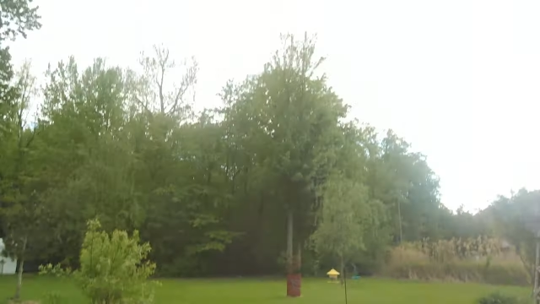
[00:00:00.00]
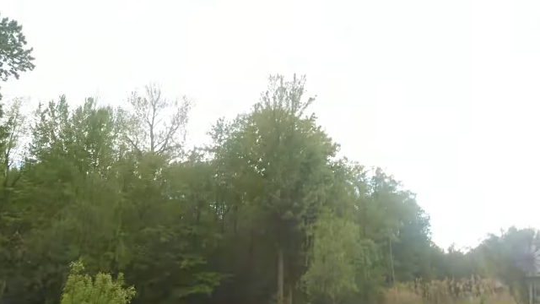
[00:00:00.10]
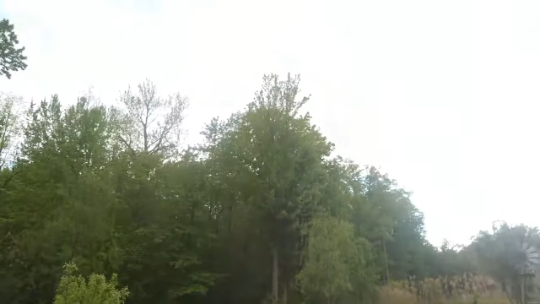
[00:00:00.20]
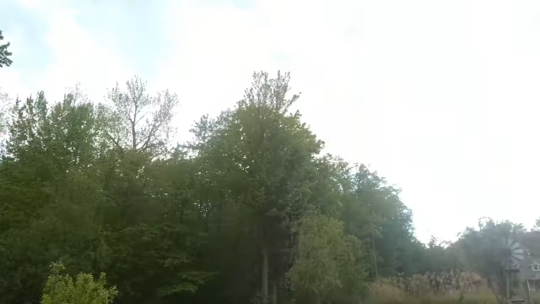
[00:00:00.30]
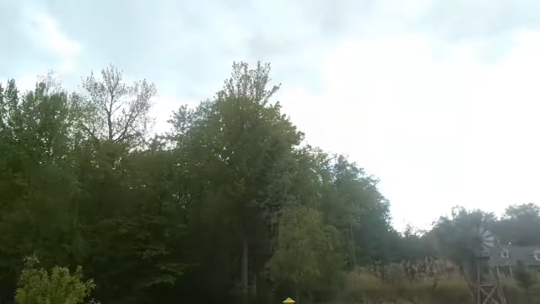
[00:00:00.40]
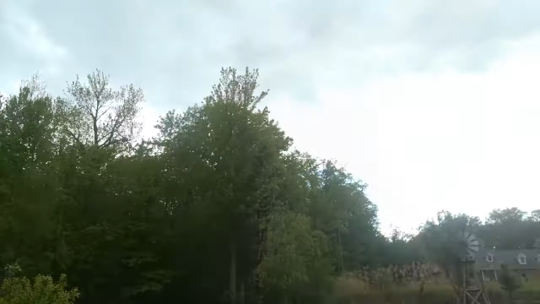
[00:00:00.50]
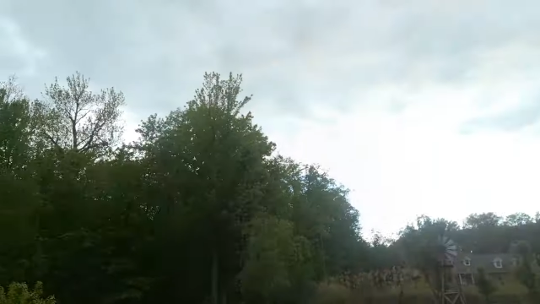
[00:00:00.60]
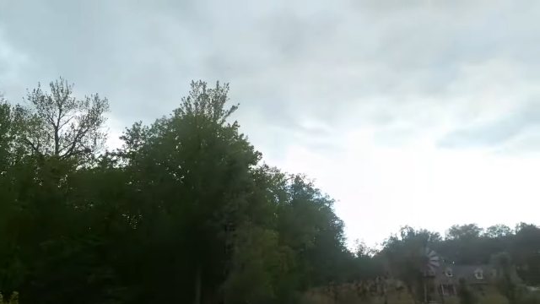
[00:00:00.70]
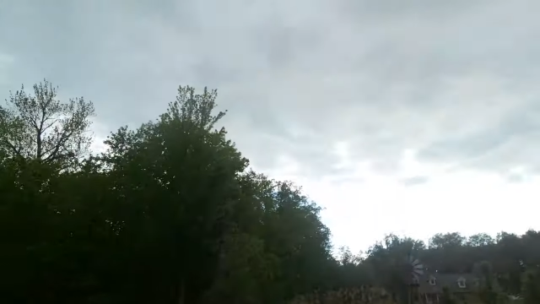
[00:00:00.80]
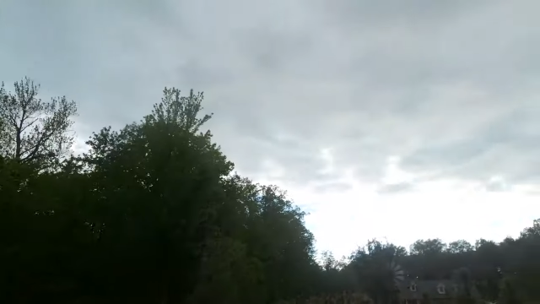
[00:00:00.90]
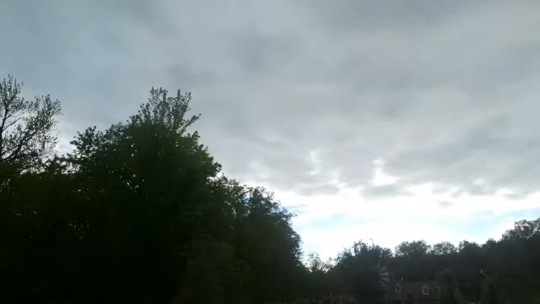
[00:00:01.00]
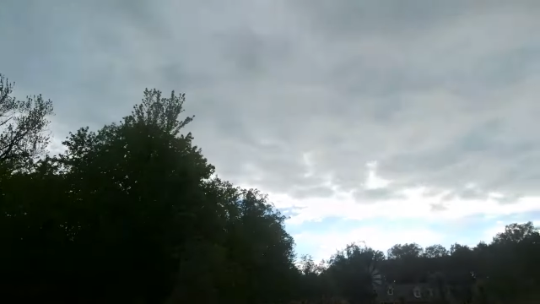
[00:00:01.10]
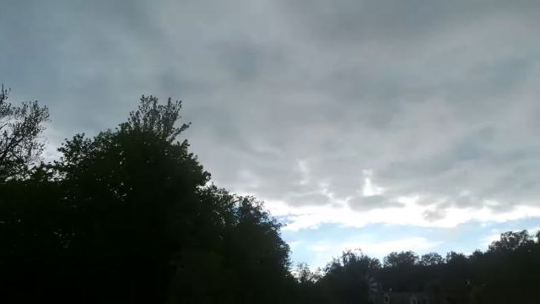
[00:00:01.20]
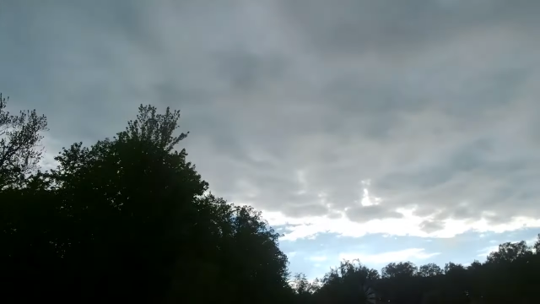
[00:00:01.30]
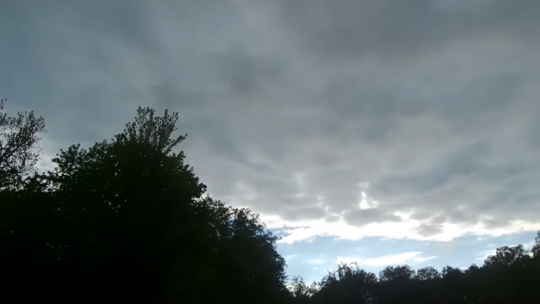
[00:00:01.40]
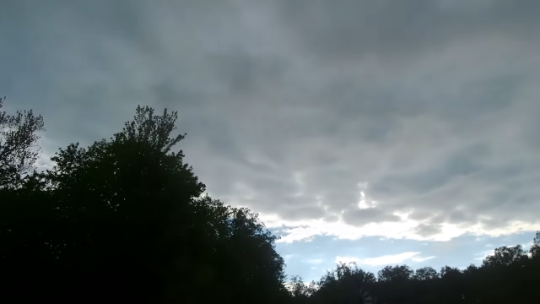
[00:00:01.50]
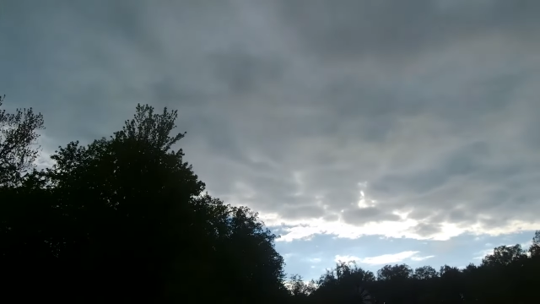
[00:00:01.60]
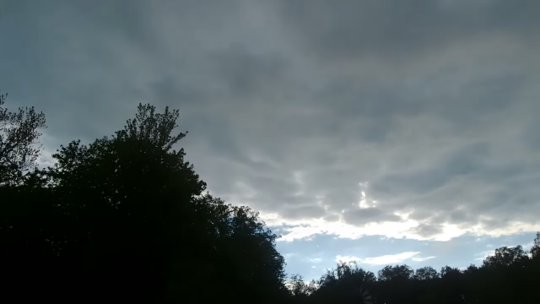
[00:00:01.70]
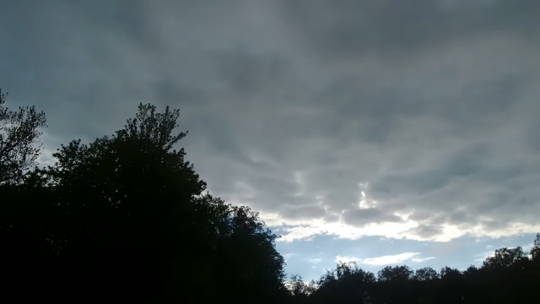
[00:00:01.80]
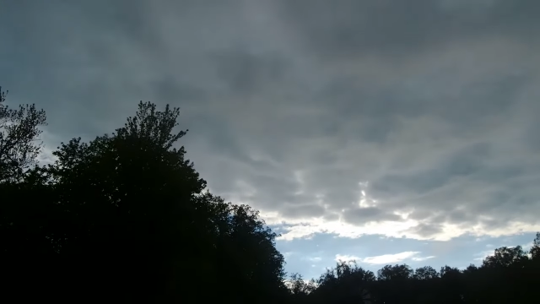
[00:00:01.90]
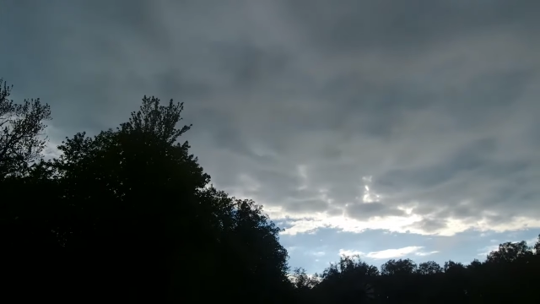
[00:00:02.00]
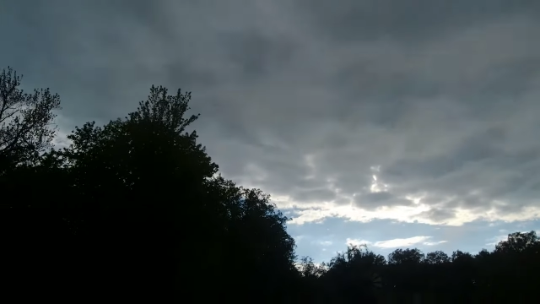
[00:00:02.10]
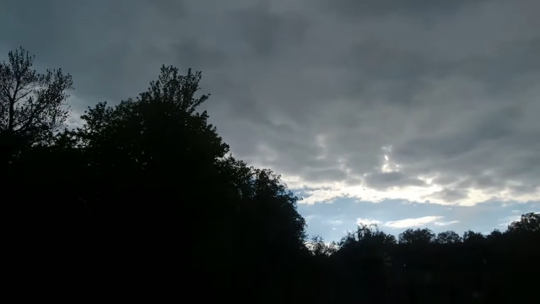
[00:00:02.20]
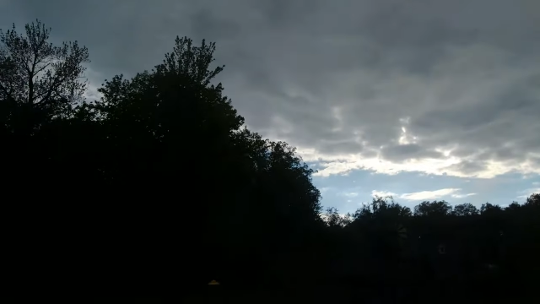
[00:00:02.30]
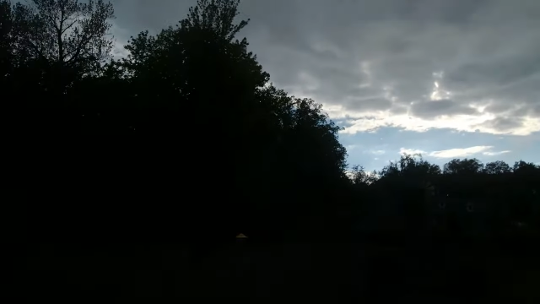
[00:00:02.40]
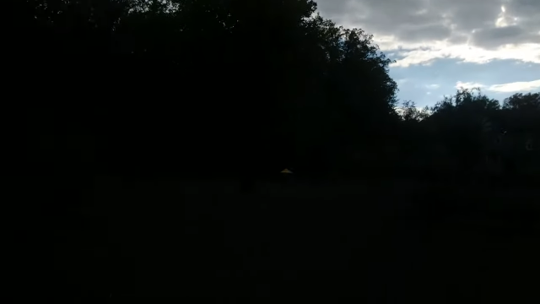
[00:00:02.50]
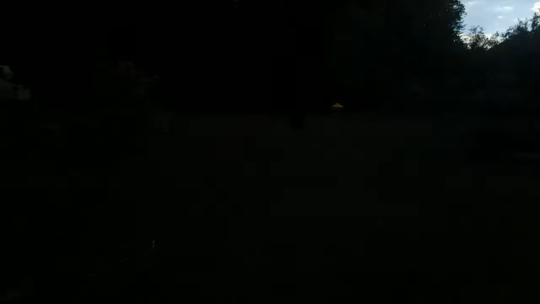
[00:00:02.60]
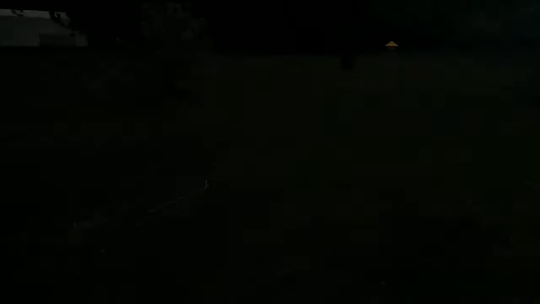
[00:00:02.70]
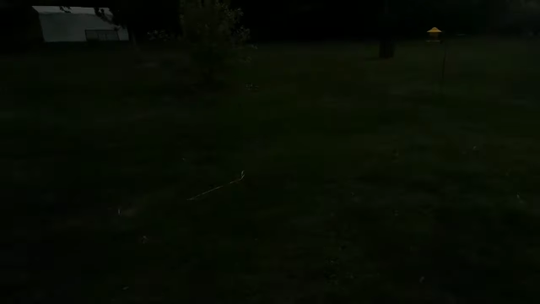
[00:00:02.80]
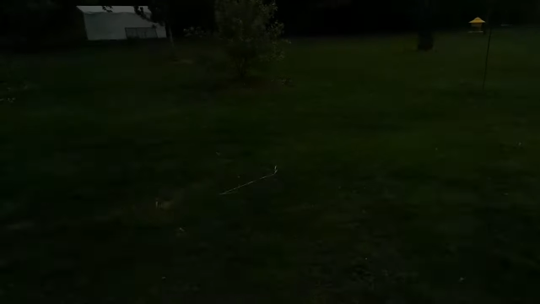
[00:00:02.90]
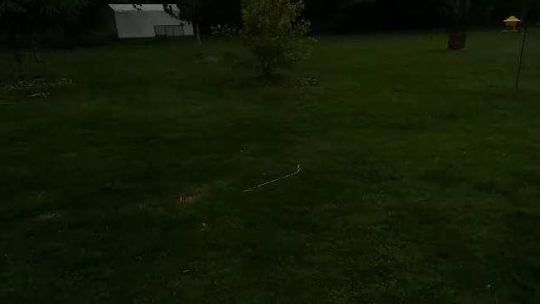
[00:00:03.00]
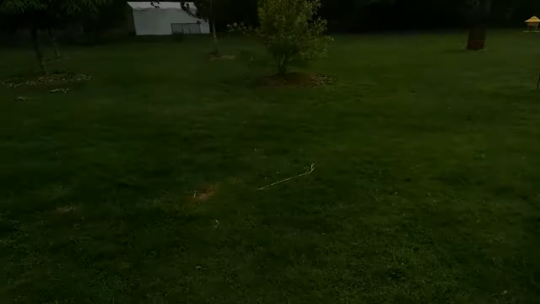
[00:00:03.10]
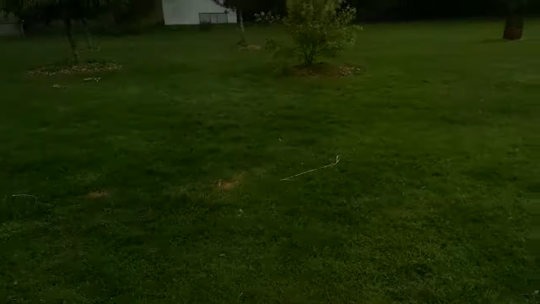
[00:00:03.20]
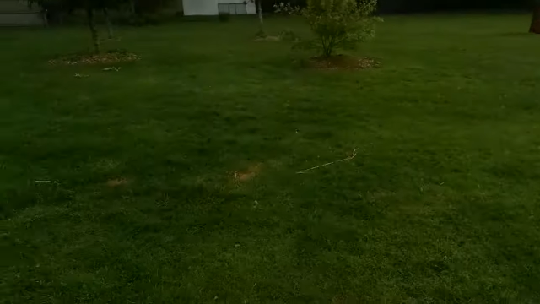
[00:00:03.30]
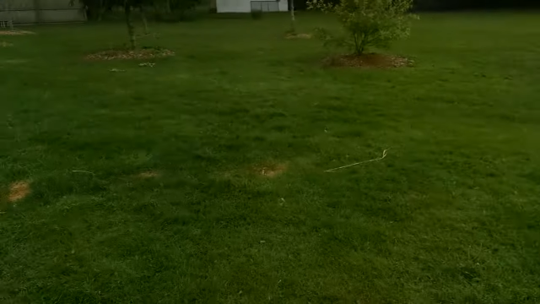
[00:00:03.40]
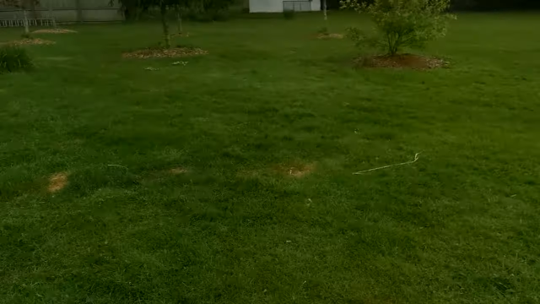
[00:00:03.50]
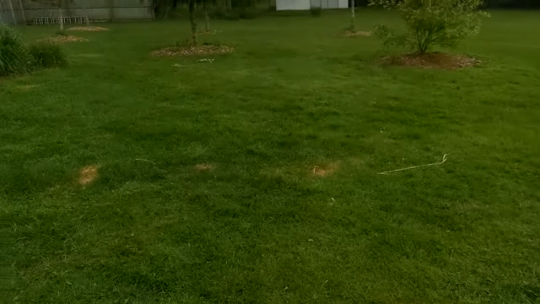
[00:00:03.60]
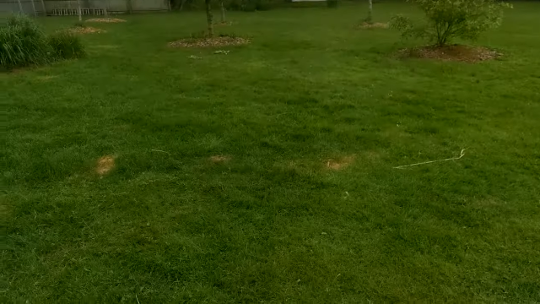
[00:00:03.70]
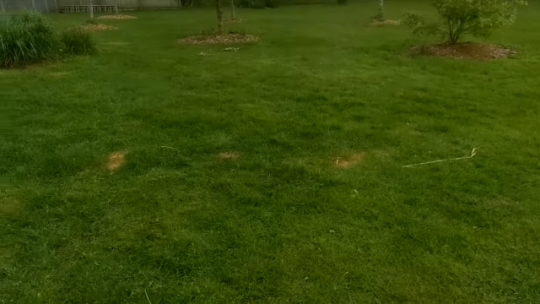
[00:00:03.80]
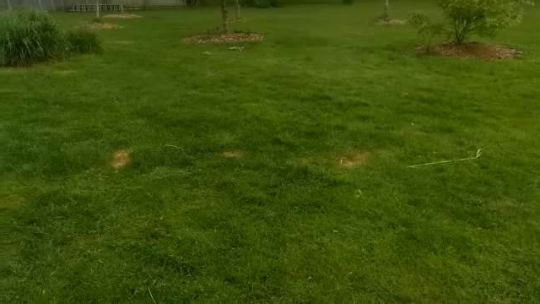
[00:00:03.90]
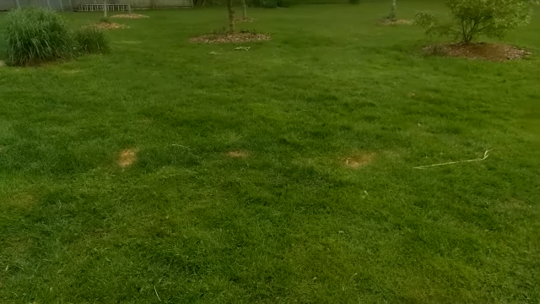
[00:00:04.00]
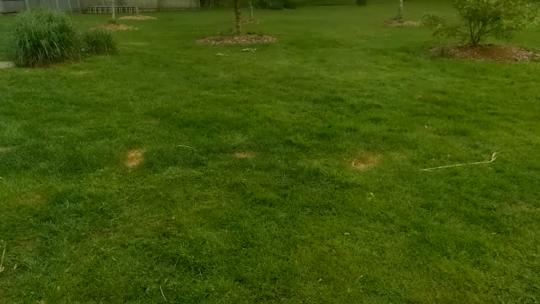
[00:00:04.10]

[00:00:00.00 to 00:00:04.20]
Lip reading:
(no speaker visible)